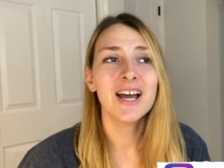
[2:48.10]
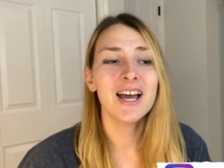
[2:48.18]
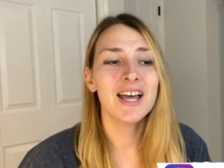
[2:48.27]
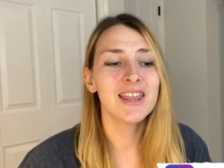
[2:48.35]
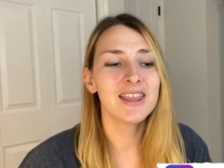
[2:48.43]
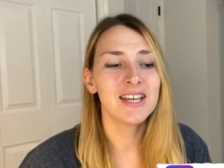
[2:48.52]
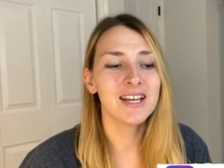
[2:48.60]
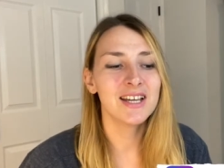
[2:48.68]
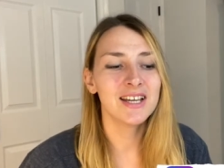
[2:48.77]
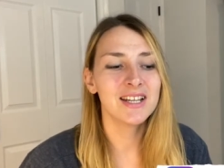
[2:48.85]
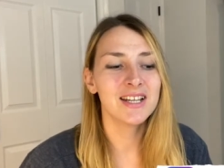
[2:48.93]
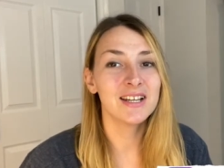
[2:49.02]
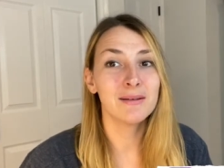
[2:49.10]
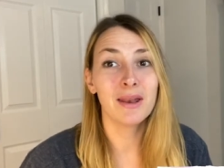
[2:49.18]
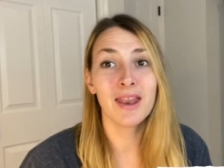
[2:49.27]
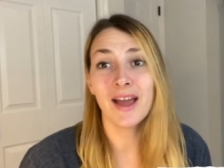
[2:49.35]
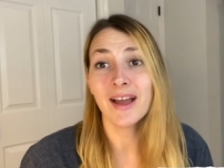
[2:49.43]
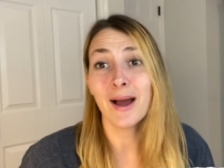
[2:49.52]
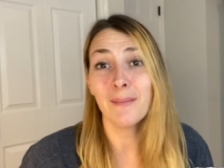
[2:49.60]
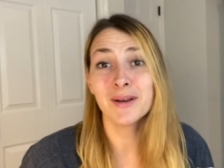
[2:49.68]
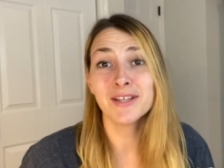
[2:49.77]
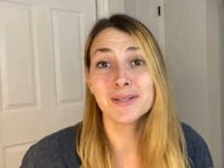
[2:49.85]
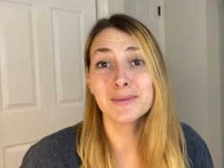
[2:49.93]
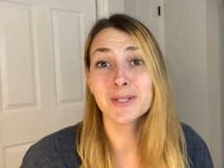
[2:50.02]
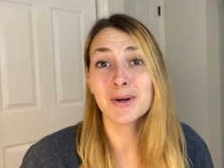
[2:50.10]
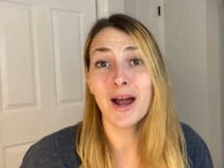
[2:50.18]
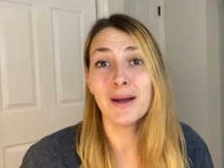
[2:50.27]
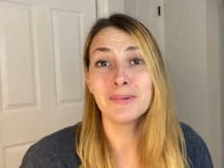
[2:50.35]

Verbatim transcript: And then like, comment, and subscribe.